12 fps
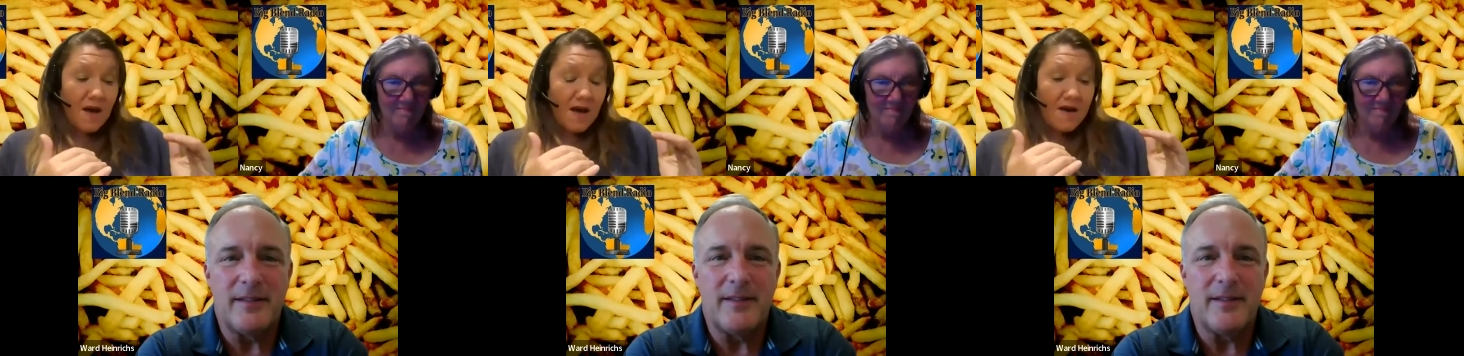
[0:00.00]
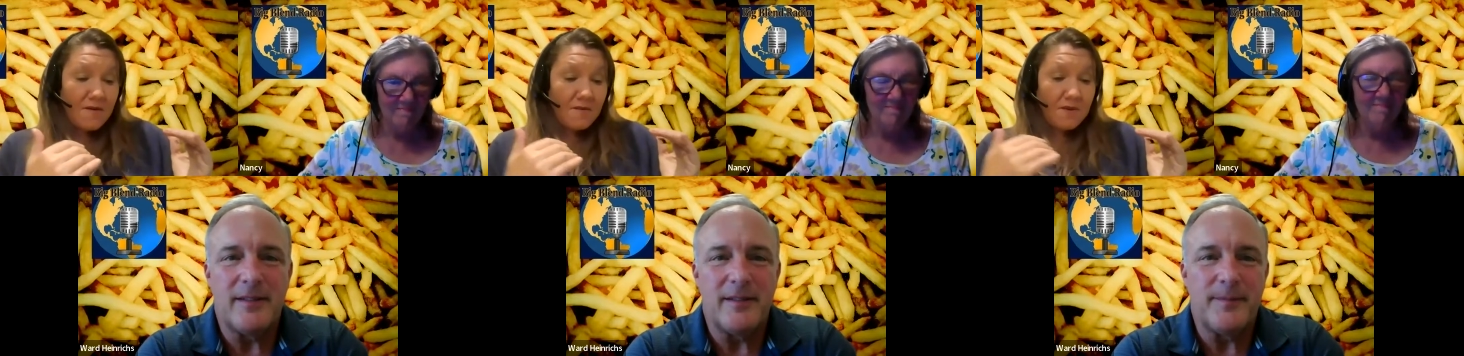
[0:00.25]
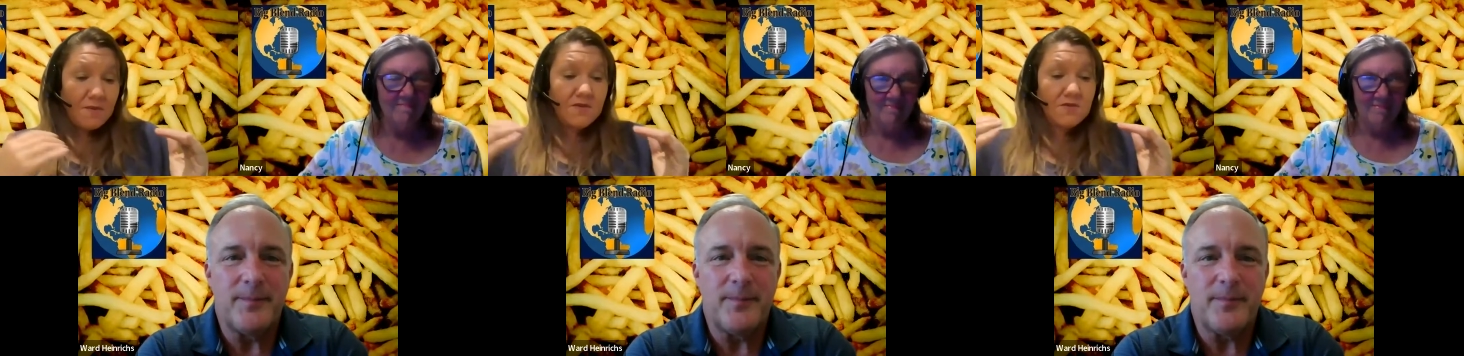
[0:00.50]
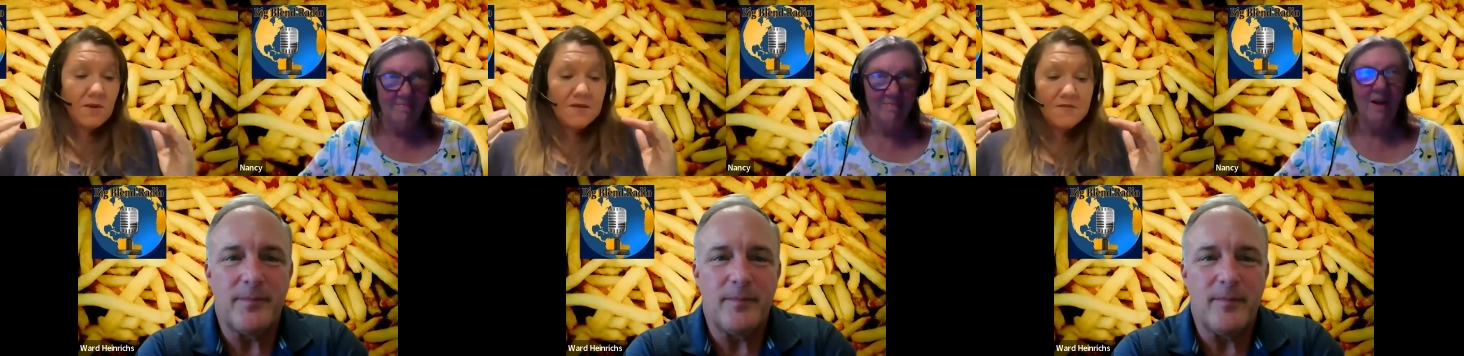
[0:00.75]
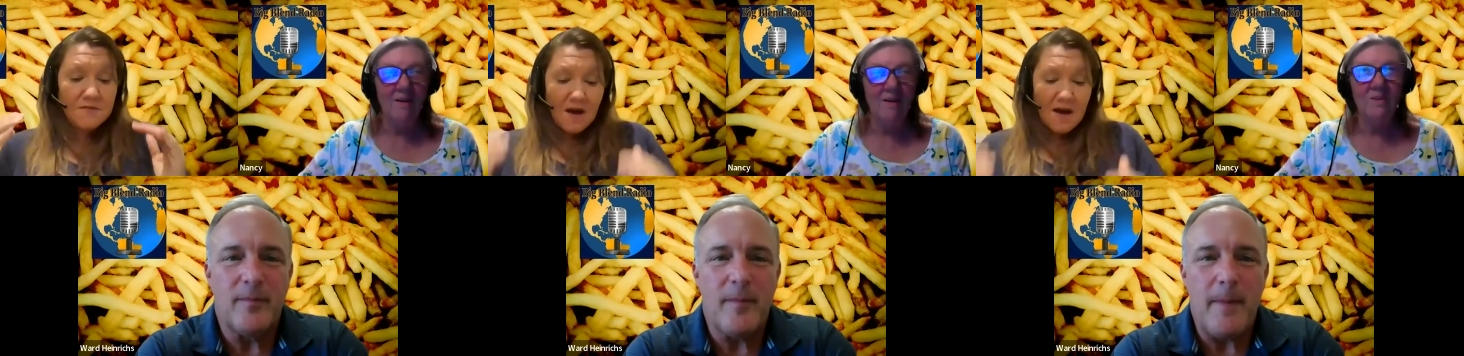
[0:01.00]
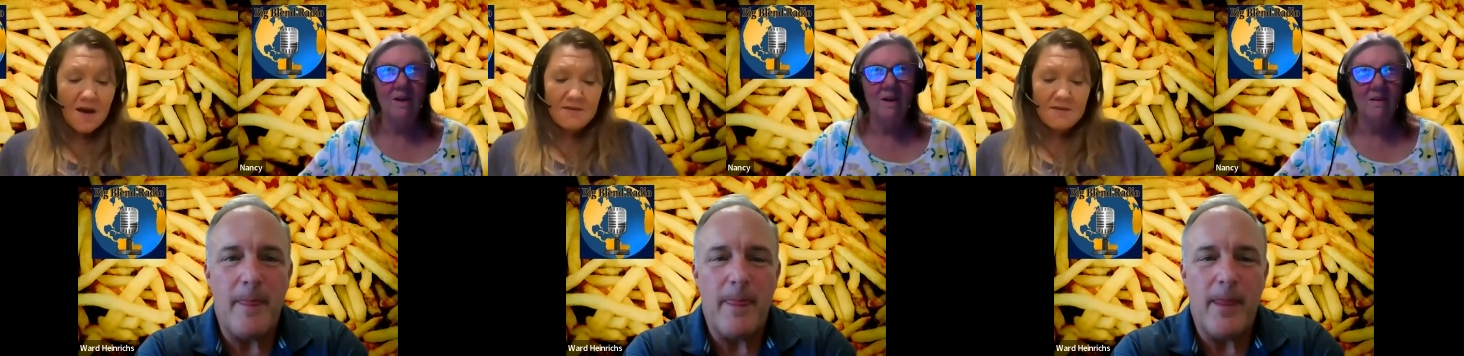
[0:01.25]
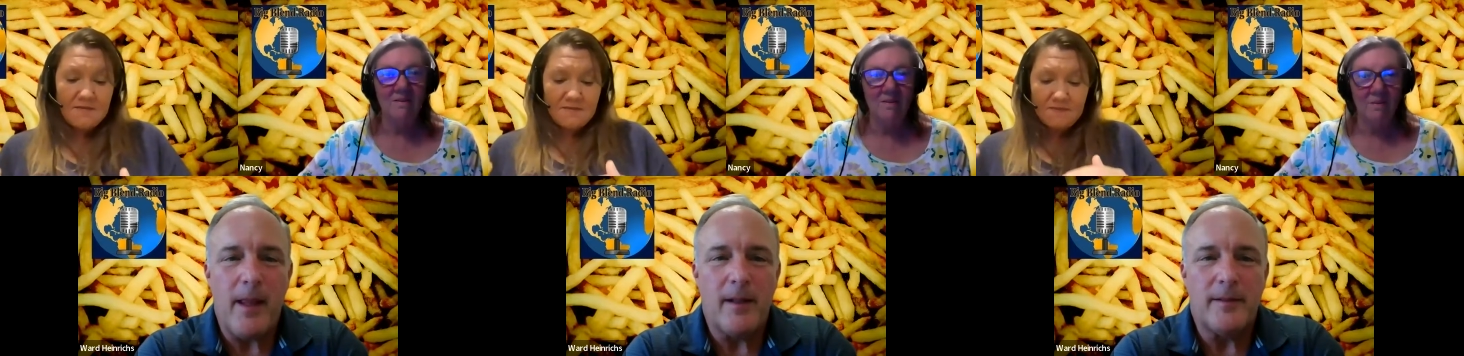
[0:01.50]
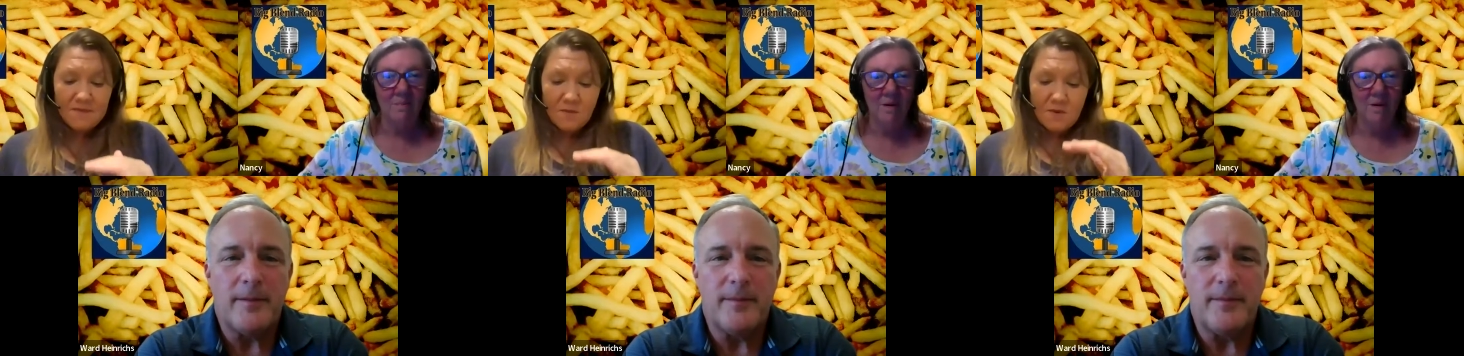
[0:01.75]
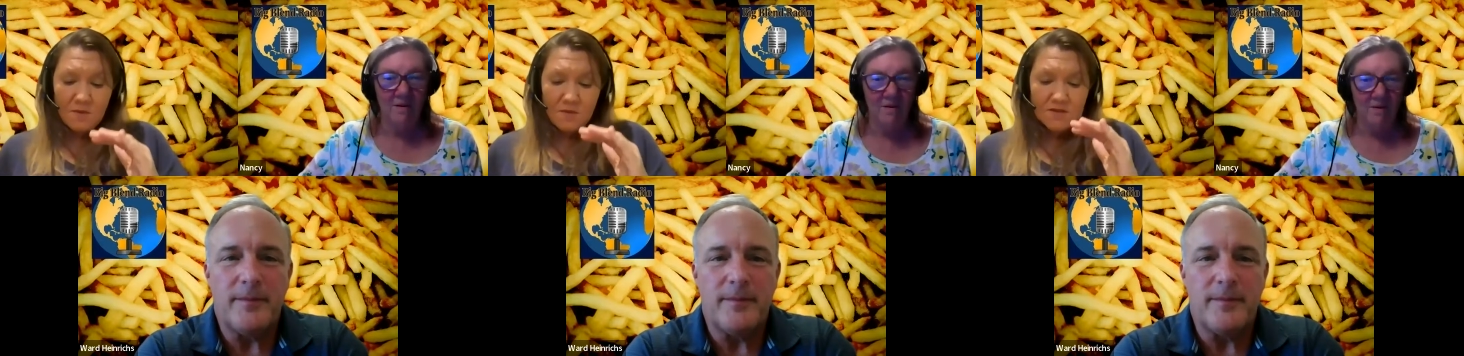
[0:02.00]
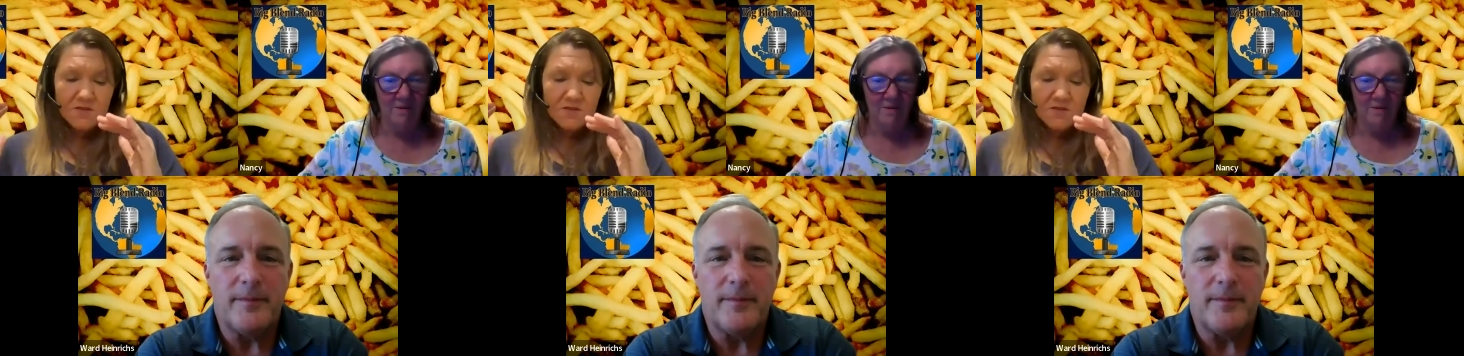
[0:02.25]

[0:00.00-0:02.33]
Speaker 1: Uh, we were doing fine. Lots of potholes.